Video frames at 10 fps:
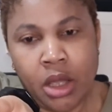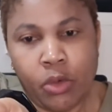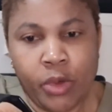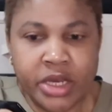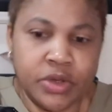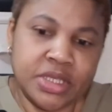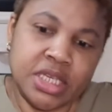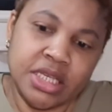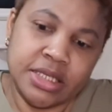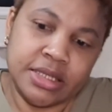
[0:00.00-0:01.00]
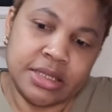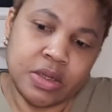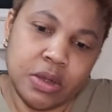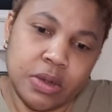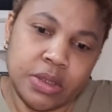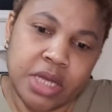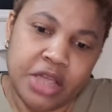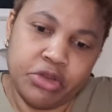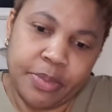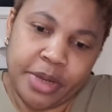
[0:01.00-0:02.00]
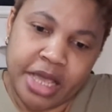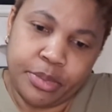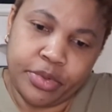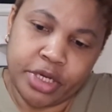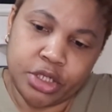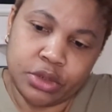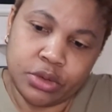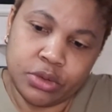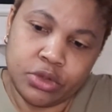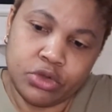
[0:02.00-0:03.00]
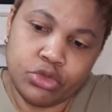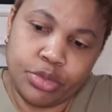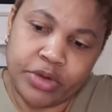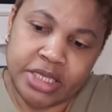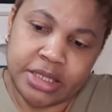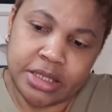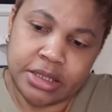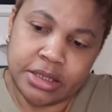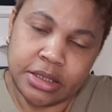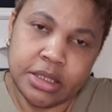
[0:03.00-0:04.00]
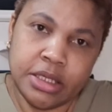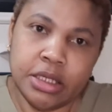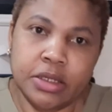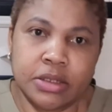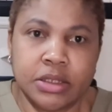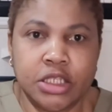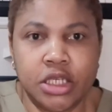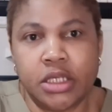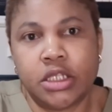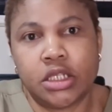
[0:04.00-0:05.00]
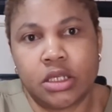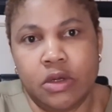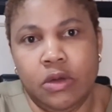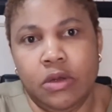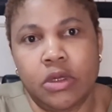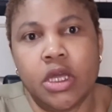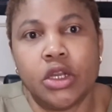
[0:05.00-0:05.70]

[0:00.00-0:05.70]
When your skin is discolored and you apply pressure, so you press it, it doesn't change color.